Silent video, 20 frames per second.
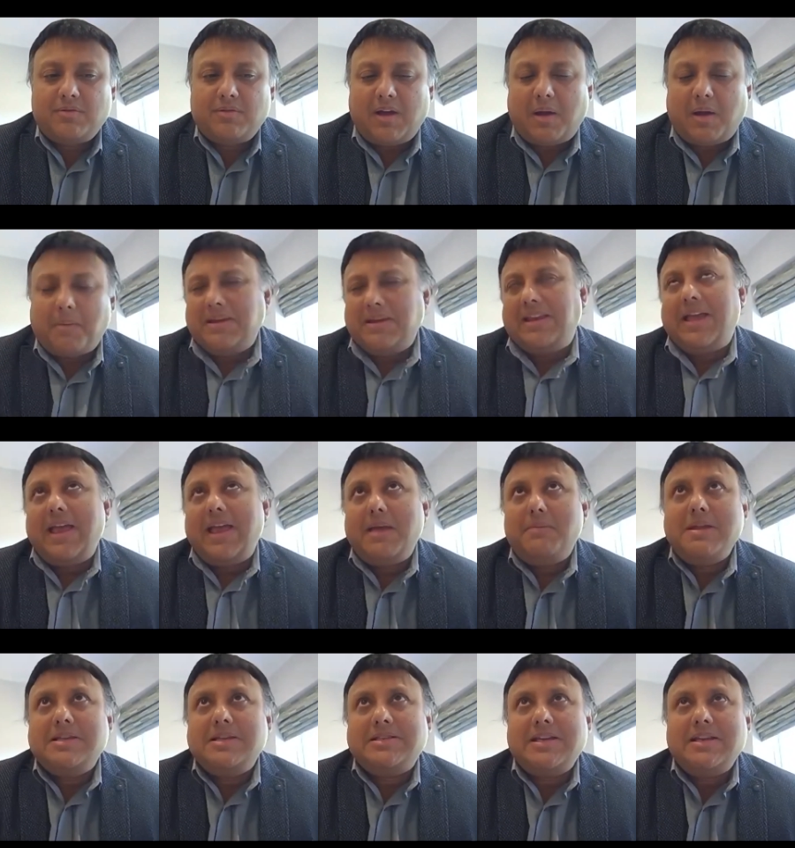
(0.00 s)
A,
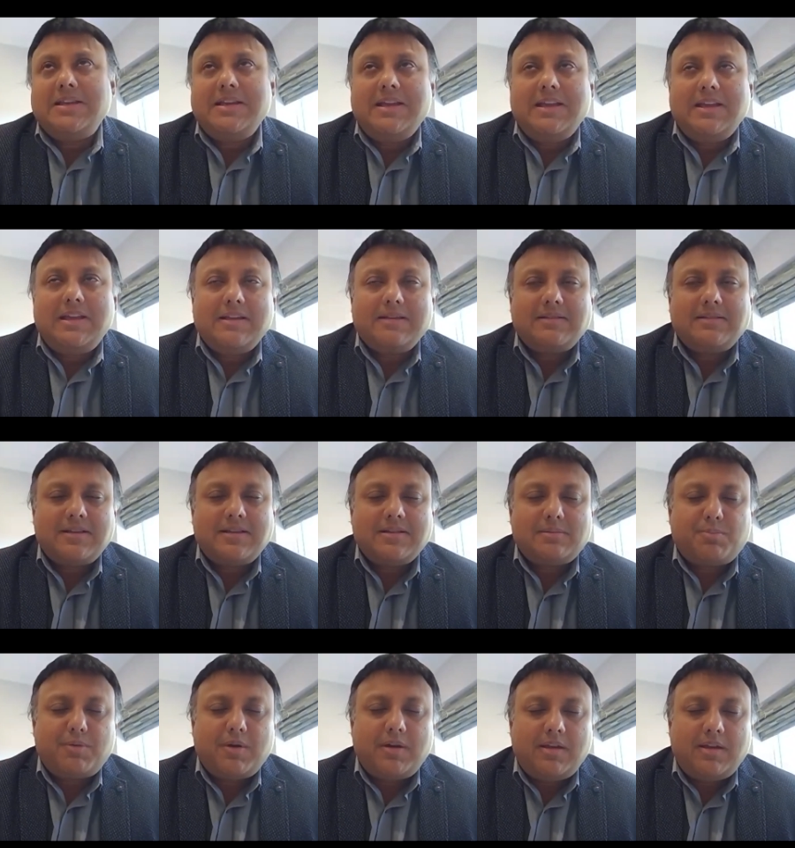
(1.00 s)
B, C, D is
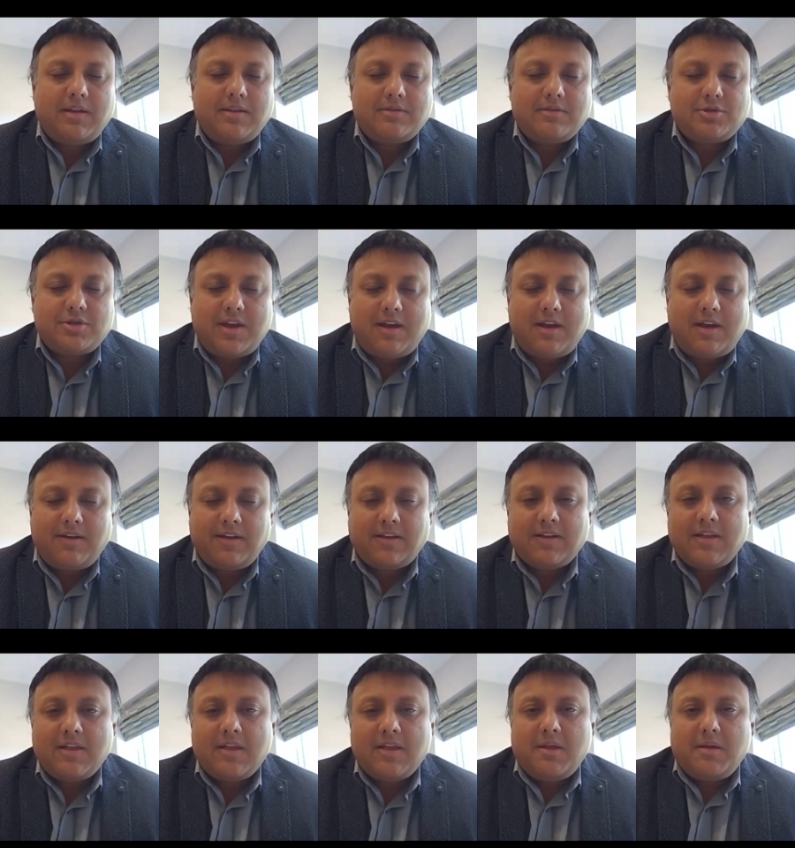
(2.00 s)
pretty generic,
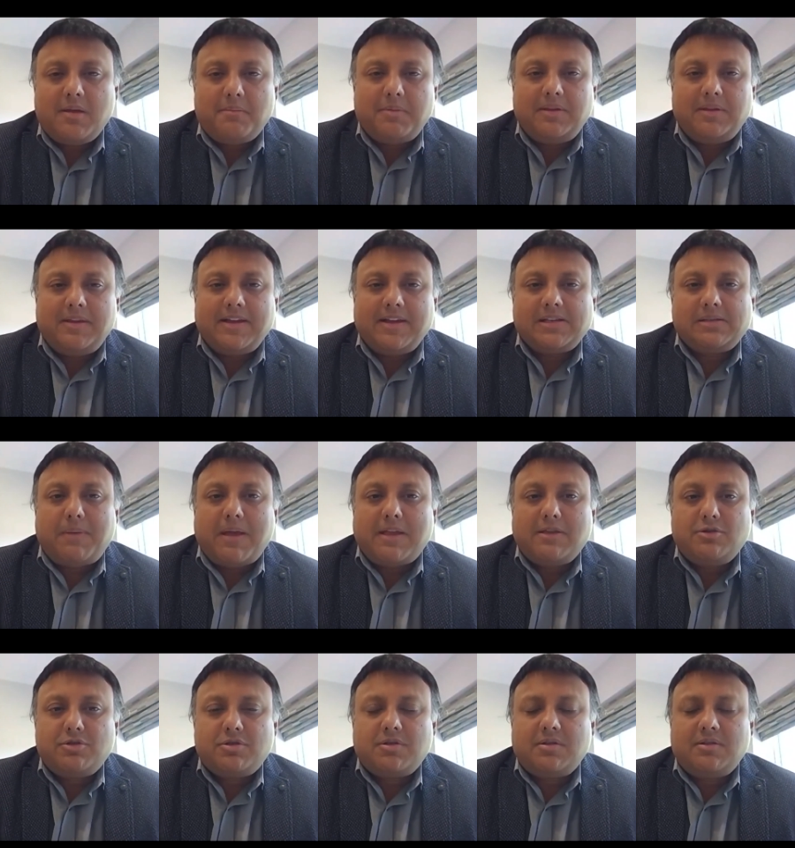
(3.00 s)
but the
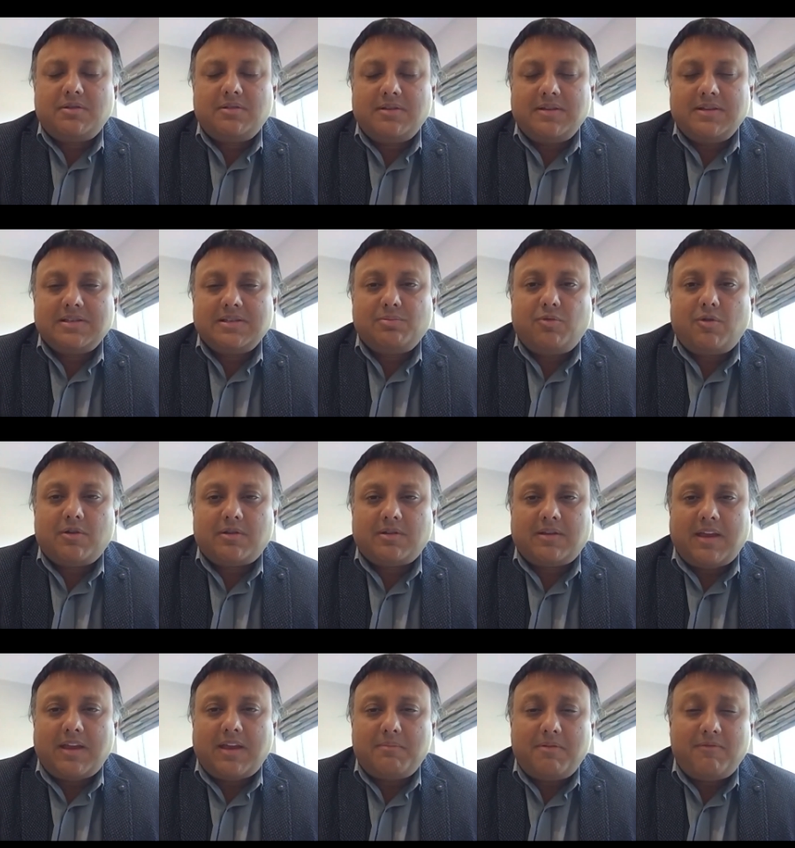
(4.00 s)
expansion is what
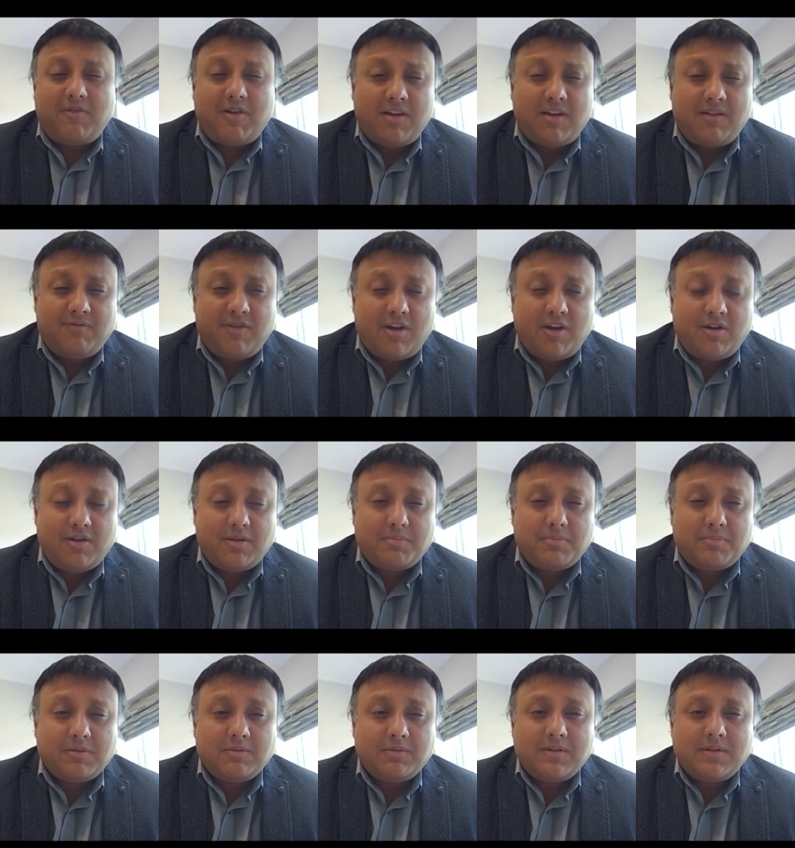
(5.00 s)
can be very
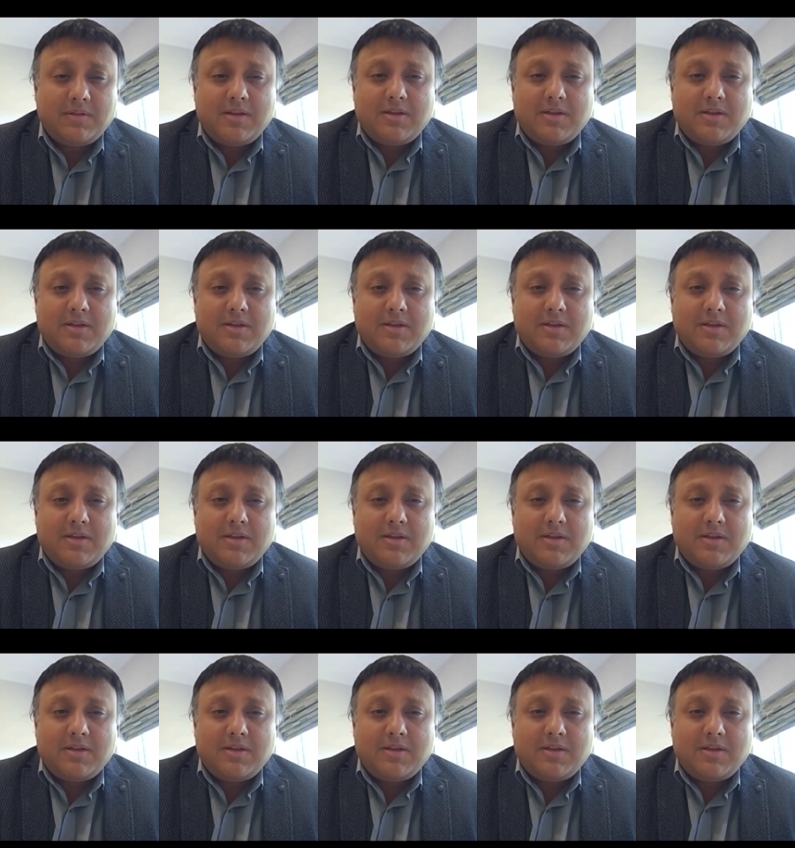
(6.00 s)
variable.